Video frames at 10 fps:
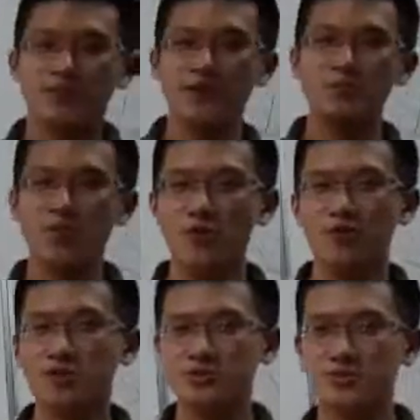they
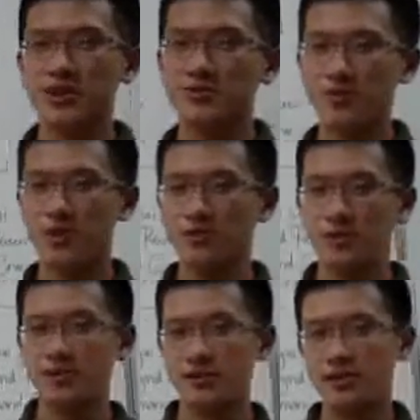both want to make
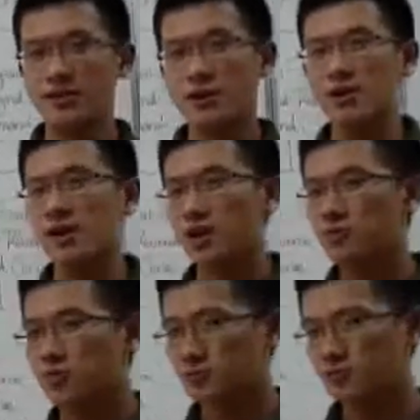profit,
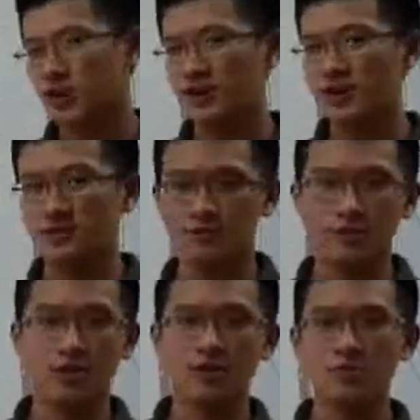and when their
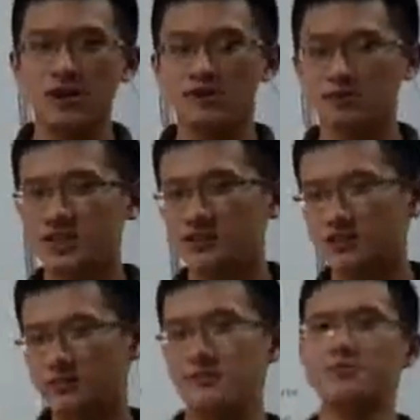main
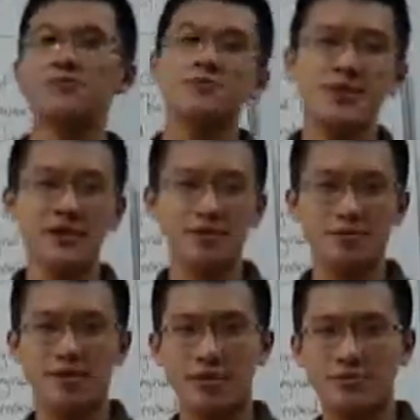objective is
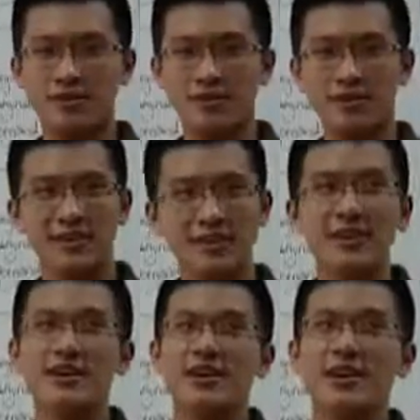making profit,
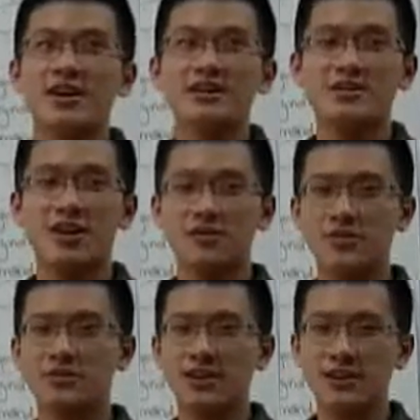it's
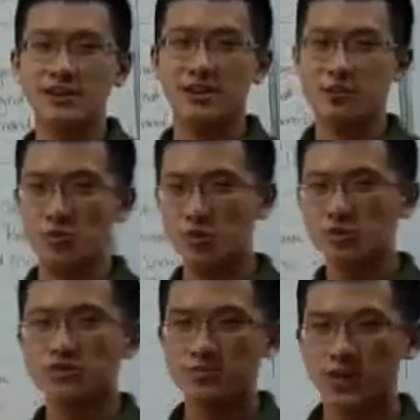obvious that they would
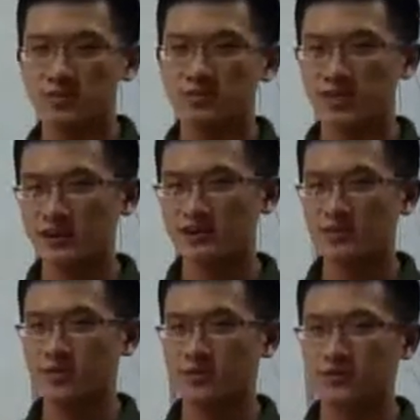want to maximize
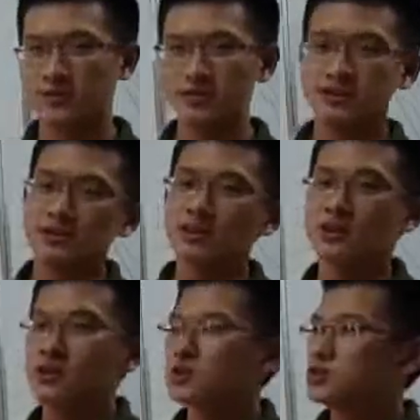their profit.
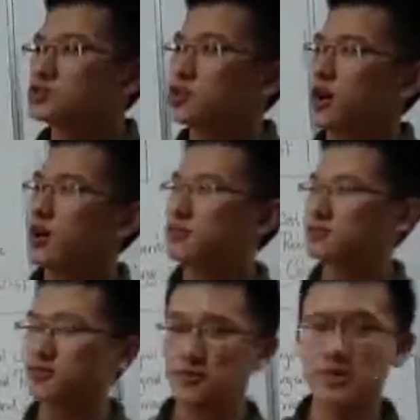So how
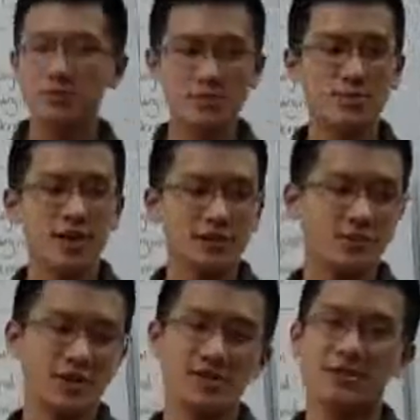do firms
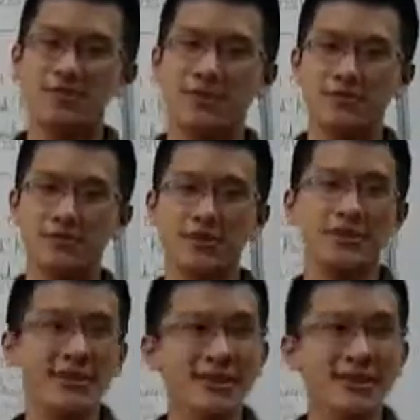maximize their profit?